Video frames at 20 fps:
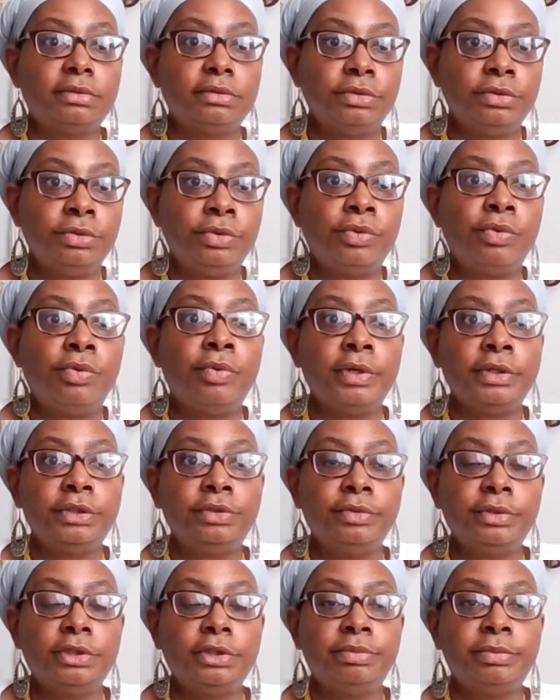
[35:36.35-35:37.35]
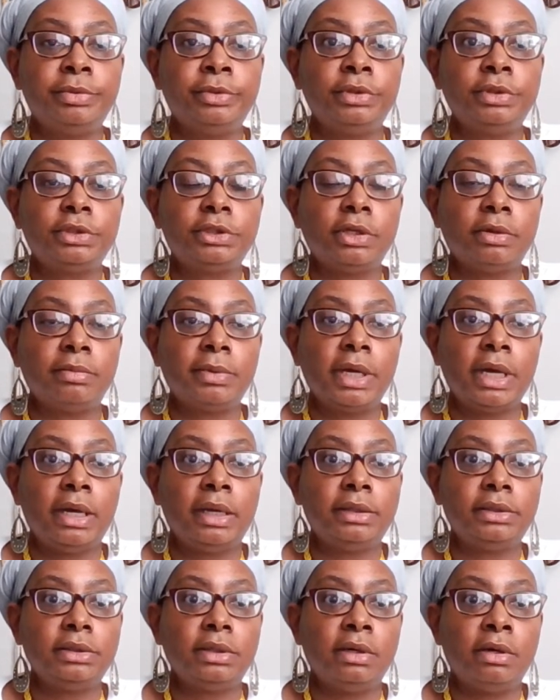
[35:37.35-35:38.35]
you're going to experience some
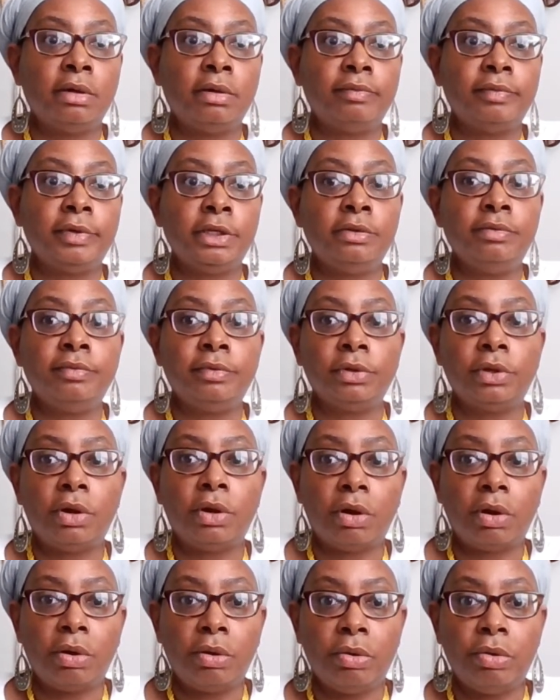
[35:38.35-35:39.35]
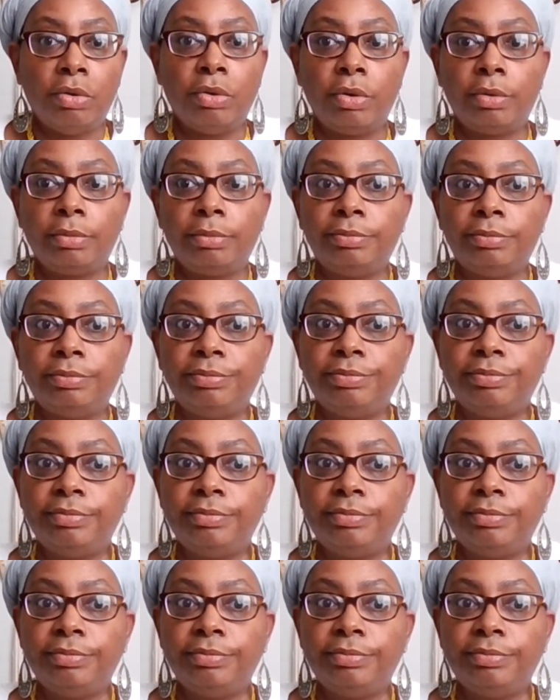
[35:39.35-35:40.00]
kind of evil or harm